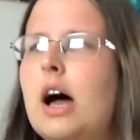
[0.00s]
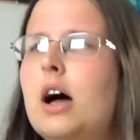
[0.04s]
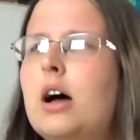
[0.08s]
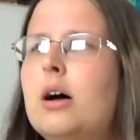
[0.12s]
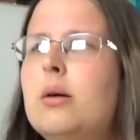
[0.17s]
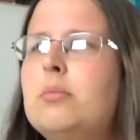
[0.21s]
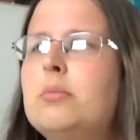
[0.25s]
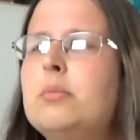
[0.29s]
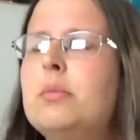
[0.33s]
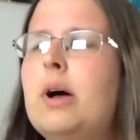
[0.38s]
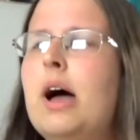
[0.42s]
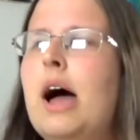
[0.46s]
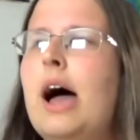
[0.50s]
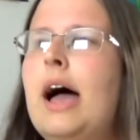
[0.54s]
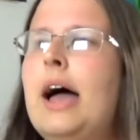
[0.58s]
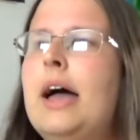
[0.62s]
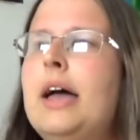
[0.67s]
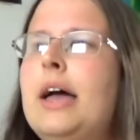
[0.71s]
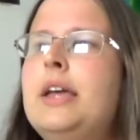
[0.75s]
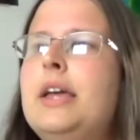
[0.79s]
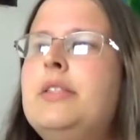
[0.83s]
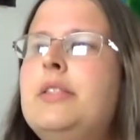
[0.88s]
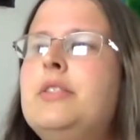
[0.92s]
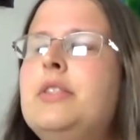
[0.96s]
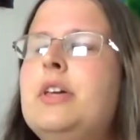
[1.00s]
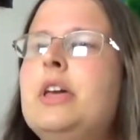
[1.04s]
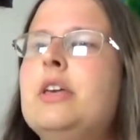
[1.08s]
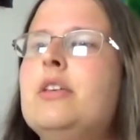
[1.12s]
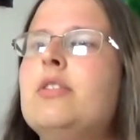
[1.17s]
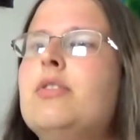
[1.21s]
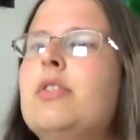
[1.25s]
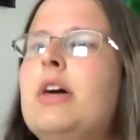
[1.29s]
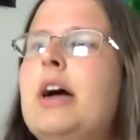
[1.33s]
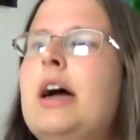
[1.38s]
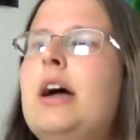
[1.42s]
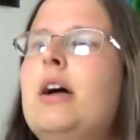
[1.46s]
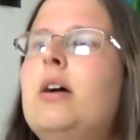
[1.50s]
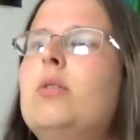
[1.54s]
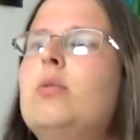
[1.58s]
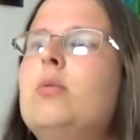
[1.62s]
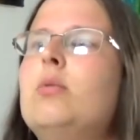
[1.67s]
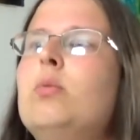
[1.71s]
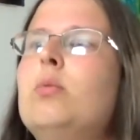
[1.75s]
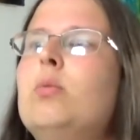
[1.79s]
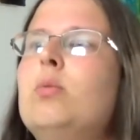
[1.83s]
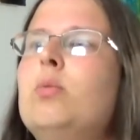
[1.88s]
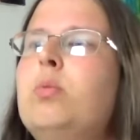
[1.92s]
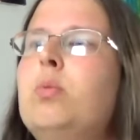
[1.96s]
Um, I think that
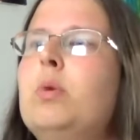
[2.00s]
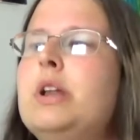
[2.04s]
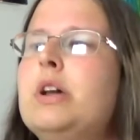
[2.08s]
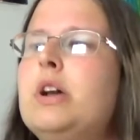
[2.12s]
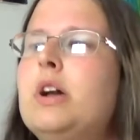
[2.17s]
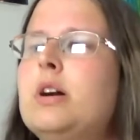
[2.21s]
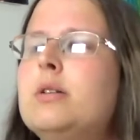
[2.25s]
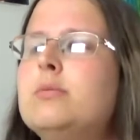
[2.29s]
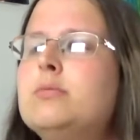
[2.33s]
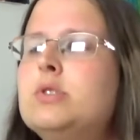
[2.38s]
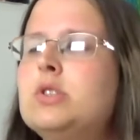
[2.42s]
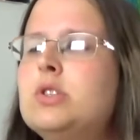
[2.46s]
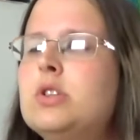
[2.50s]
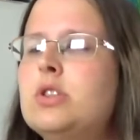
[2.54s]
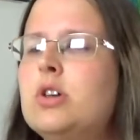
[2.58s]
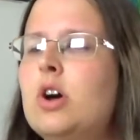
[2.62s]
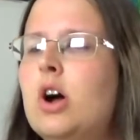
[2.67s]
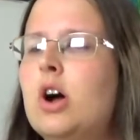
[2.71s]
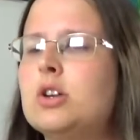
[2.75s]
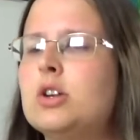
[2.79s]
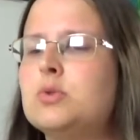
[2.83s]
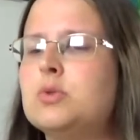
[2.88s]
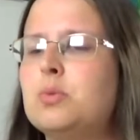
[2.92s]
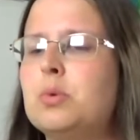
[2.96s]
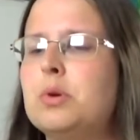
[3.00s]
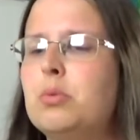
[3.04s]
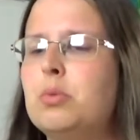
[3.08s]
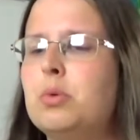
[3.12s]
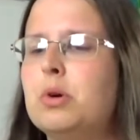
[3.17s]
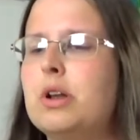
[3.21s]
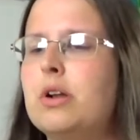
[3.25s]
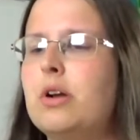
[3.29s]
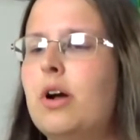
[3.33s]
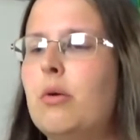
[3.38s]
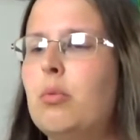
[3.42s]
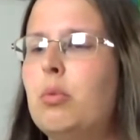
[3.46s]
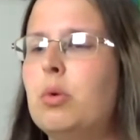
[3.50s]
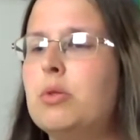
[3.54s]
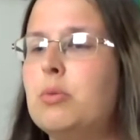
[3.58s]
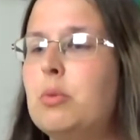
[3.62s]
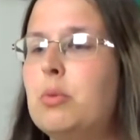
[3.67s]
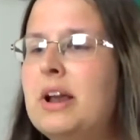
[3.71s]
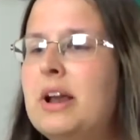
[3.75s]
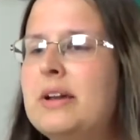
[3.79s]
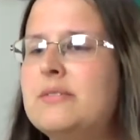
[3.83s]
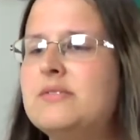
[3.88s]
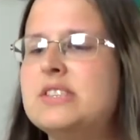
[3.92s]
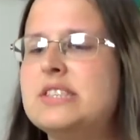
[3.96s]
when it comes to the arts, what what with uh,
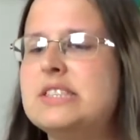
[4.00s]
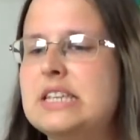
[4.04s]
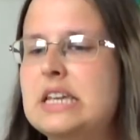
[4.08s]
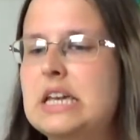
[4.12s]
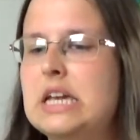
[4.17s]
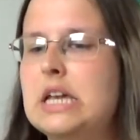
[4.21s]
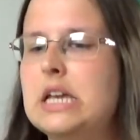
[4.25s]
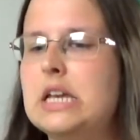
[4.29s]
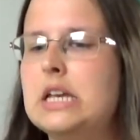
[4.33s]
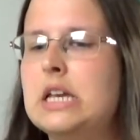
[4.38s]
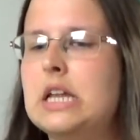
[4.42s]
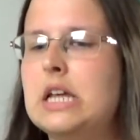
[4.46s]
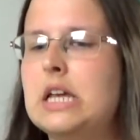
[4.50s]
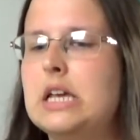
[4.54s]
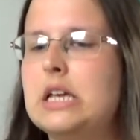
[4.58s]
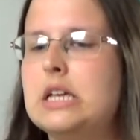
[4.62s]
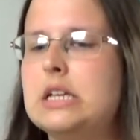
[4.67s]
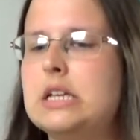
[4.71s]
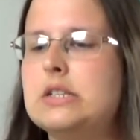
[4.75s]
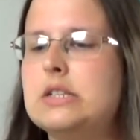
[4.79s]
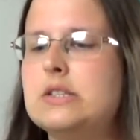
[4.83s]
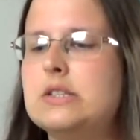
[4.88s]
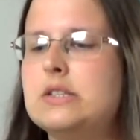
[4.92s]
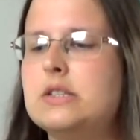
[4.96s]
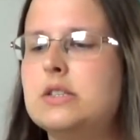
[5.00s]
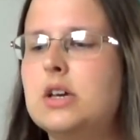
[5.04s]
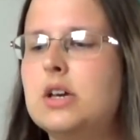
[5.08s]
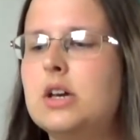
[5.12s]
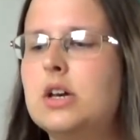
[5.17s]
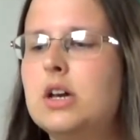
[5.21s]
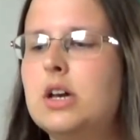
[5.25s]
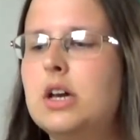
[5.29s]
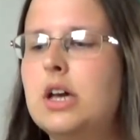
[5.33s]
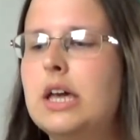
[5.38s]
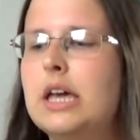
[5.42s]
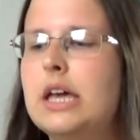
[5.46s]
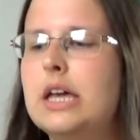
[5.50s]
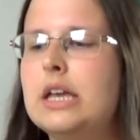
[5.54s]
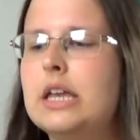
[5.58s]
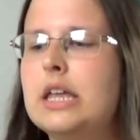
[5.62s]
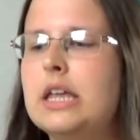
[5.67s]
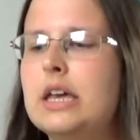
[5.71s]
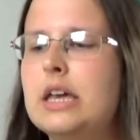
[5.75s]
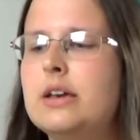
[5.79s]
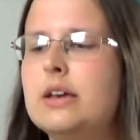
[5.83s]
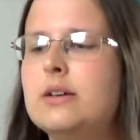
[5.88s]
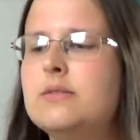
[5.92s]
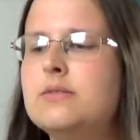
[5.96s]
what I've seen is it
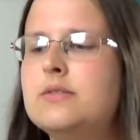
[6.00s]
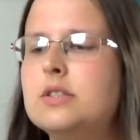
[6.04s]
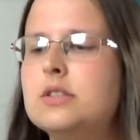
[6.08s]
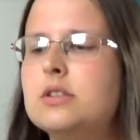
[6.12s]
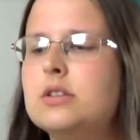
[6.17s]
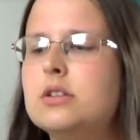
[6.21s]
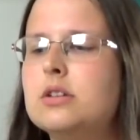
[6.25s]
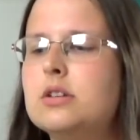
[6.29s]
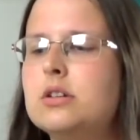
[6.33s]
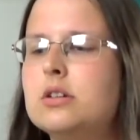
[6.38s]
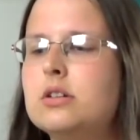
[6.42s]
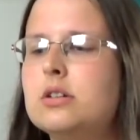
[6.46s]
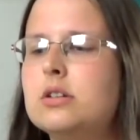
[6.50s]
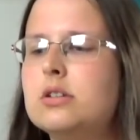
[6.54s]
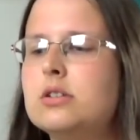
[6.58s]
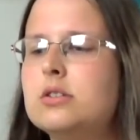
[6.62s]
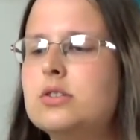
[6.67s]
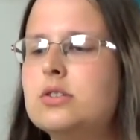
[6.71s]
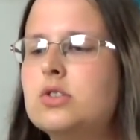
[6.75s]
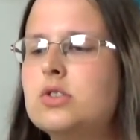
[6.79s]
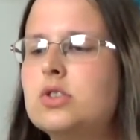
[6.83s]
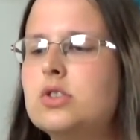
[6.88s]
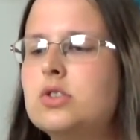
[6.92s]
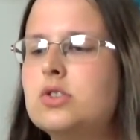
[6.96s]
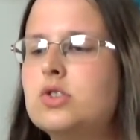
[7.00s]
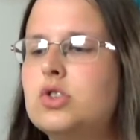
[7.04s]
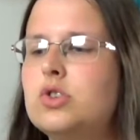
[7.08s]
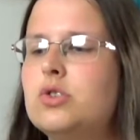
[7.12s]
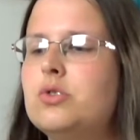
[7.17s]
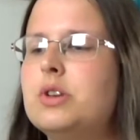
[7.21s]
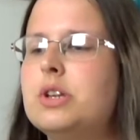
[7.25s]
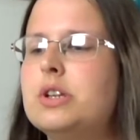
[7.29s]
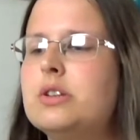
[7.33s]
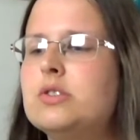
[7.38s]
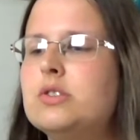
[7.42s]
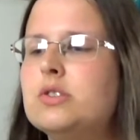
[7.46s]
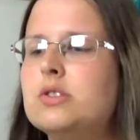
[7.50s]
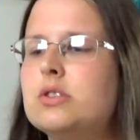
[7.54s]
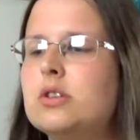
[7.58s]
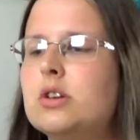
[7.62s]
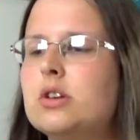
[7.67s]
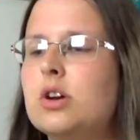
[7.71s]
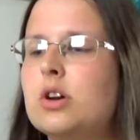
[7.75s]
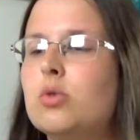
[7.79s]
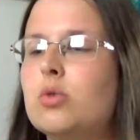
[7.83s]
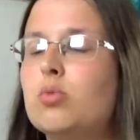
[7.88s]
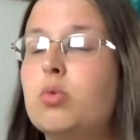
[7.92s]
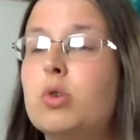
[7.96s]
gives the students
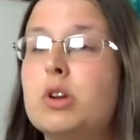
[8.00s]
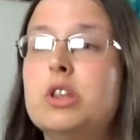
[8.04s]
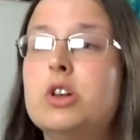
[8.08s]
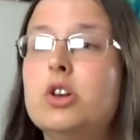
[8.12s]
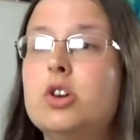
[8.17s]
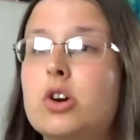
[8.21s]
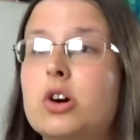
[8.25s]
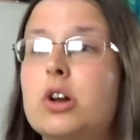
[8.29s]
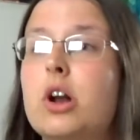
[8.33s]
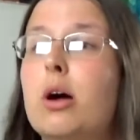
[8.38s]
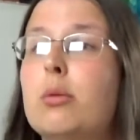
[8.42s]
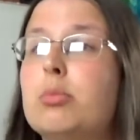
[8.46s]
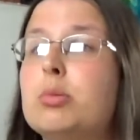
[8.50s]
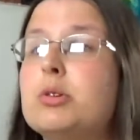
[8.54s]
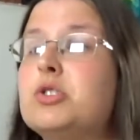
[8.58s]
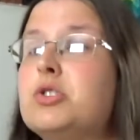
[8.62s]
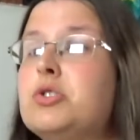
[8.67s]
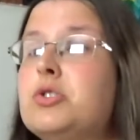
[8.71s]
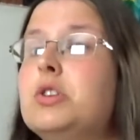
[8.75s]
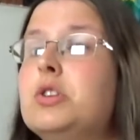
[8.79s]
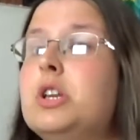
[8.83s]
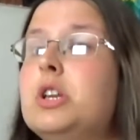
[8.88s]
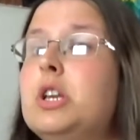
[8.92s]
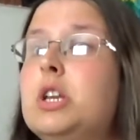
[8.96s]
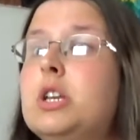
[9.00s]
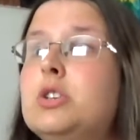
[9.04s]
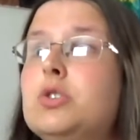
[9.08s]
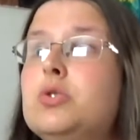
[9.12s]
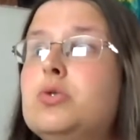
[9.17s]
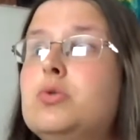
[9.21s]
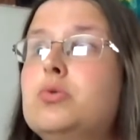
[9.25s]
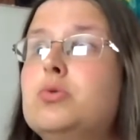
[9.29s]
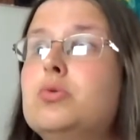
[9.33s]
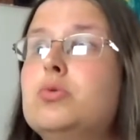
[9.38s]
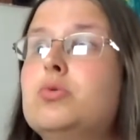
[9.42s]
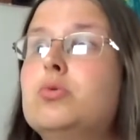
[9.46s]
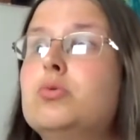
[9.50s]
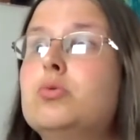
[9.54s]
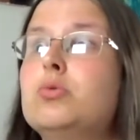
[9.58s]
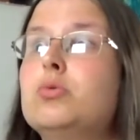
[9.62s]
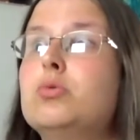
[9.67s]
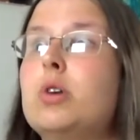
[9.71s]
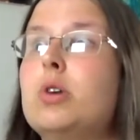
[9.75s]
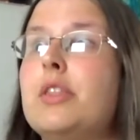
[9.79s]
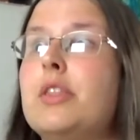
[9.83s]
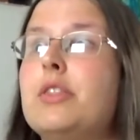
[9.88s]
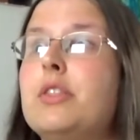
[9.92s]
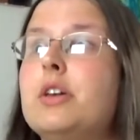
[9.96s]
a really good opportunity to,
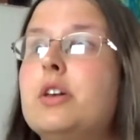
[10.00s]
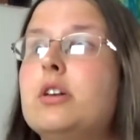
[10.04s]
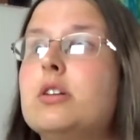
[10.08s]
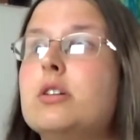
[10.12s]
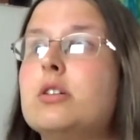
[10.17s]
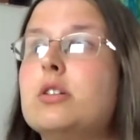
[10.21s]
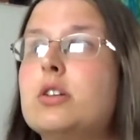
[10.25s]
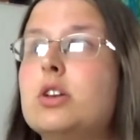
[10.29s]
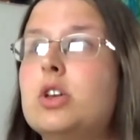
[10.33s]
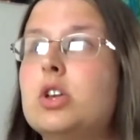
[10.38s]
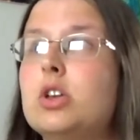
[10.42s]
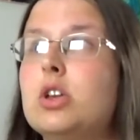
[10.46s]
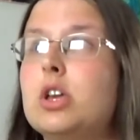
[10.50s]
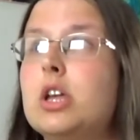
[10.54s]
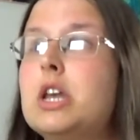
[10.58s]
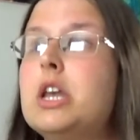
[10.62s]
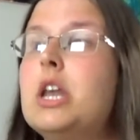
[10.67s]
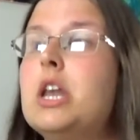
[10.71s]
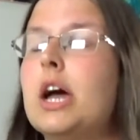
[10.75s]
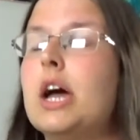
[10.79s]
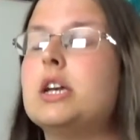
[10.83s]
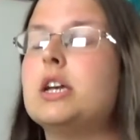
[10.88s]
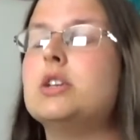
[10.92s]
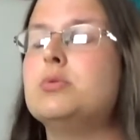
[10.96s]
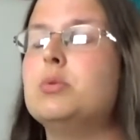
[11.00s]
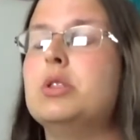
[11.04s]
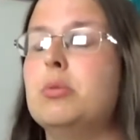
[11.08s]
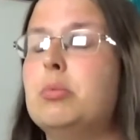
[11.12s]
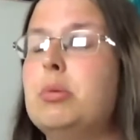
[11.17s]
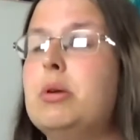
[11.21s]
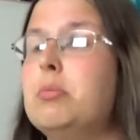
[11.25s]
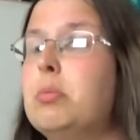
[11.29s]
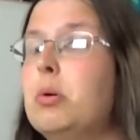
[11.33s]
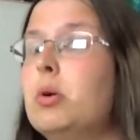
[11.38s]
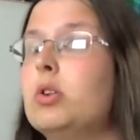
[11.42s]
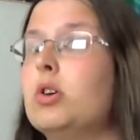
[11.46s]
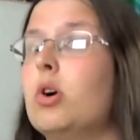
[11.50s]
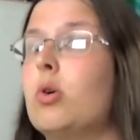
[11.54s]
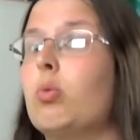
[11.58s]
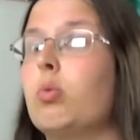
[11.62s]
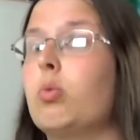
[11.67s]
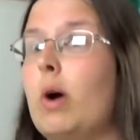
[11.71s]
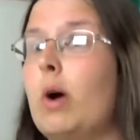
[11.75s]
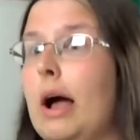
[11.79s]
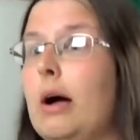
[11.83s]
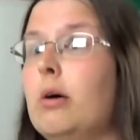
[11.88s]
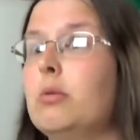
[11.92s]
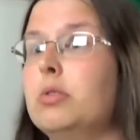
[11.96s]
I think, connect with the people
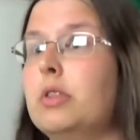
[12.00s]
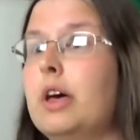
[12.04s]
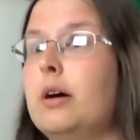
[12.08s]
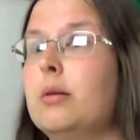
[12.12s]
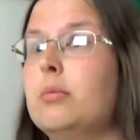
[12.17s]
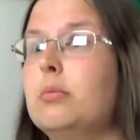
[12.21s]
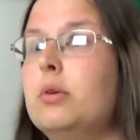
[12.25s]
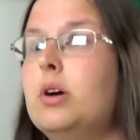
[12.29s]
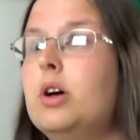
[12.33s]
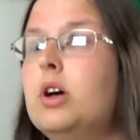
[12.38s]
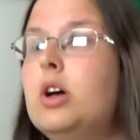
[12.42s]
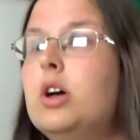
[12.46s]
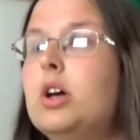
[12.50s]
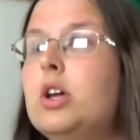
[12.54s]
around them.